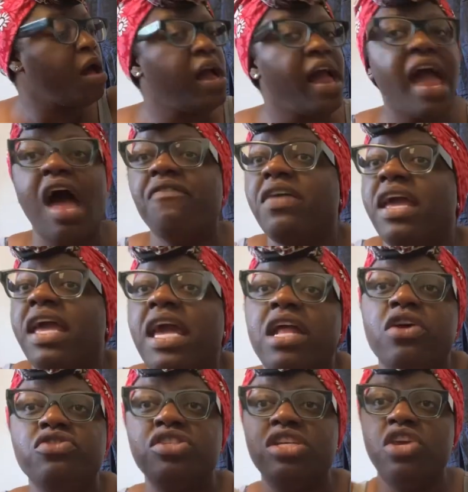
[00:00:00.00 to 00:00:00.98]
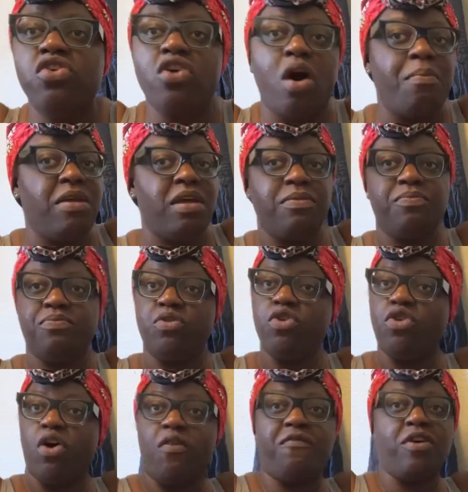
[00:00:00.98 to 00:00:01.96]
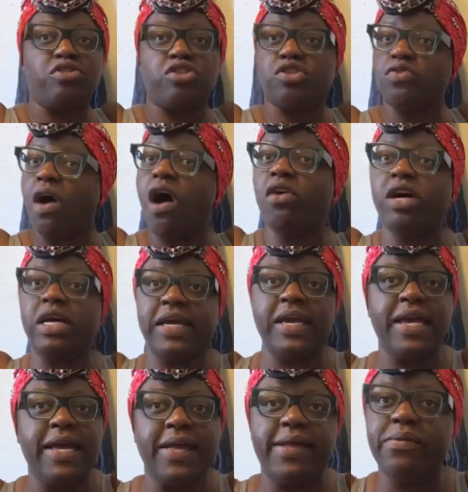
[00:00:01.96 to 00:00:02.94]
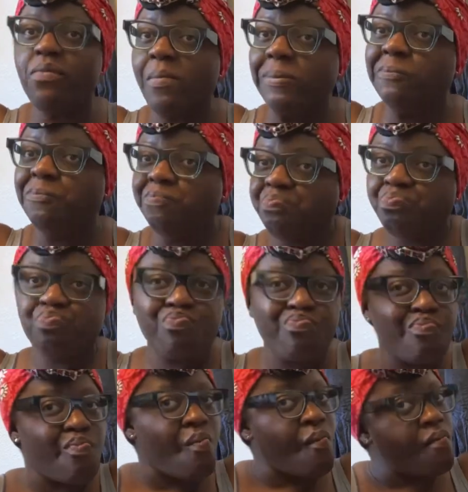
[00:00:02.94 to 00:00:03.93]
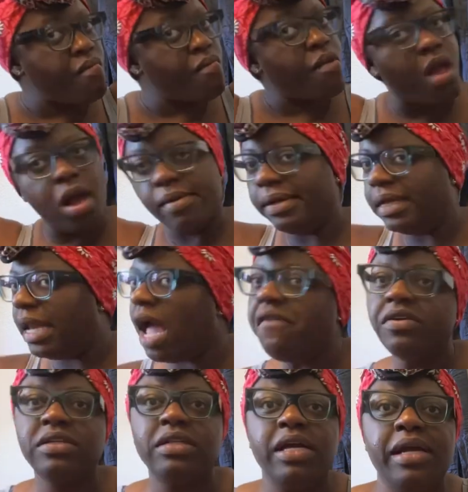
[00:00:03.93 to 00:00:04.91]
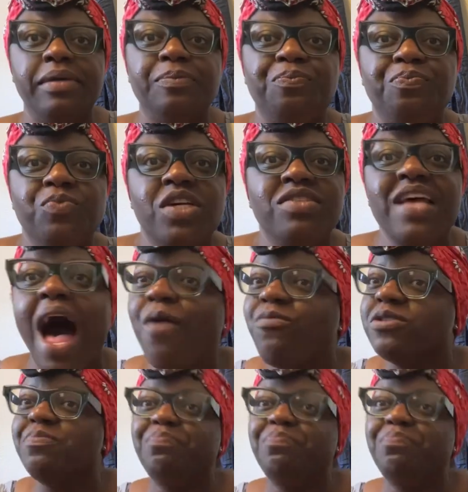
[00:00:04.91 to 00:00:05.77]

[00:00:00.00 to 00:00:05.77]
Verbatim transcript: Having energy. You're going to be, you're going to feel strong again. And everything. Because I was